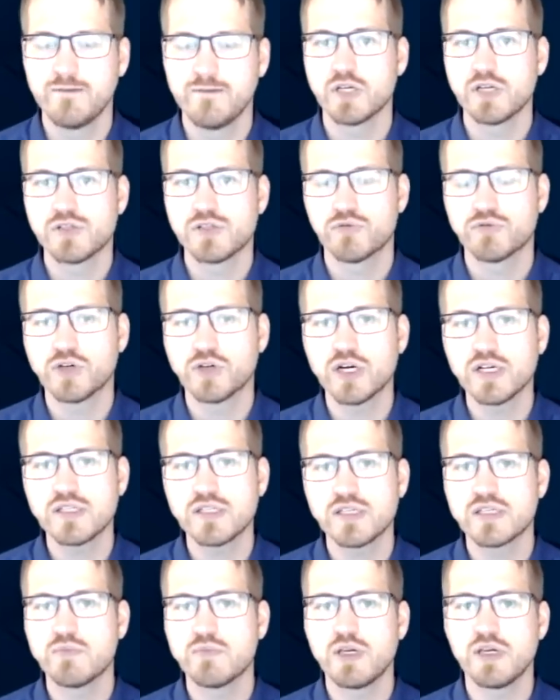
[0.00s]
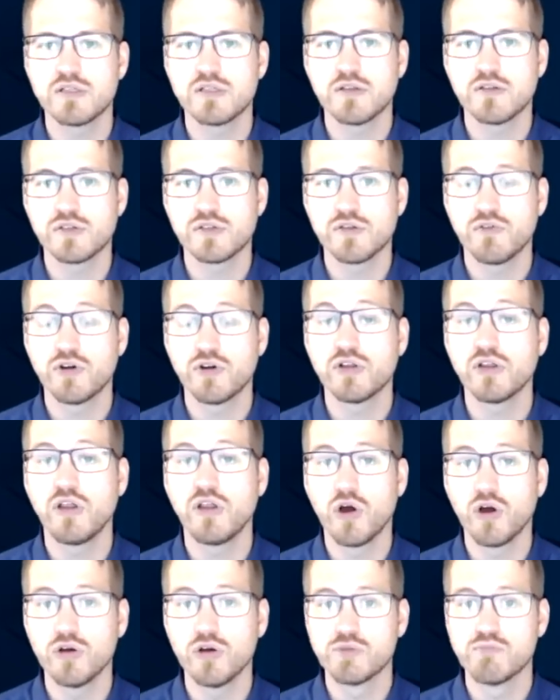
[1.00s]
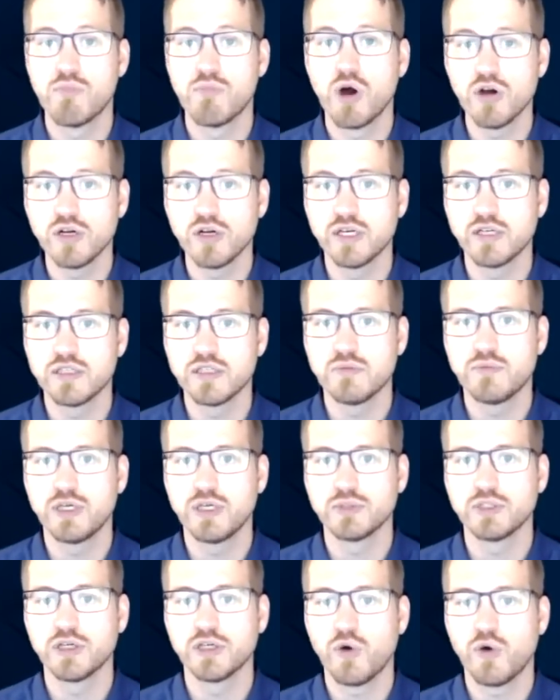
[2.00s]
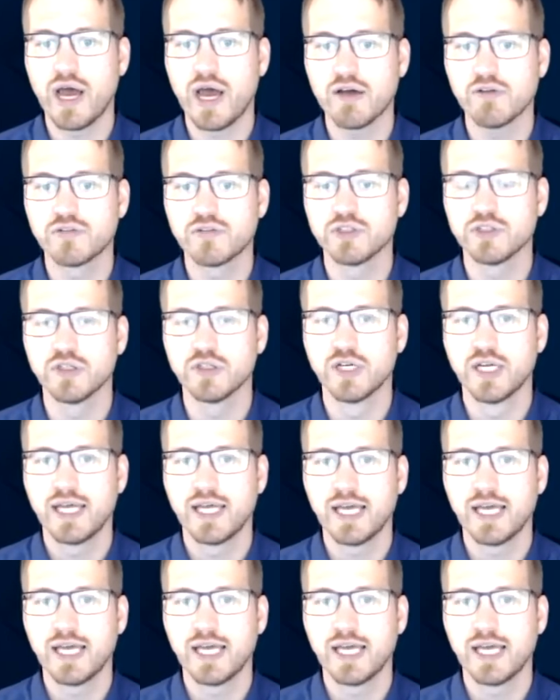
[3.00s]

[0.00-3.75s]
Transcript: And so for us, this means that there's a very large market to be able to go after.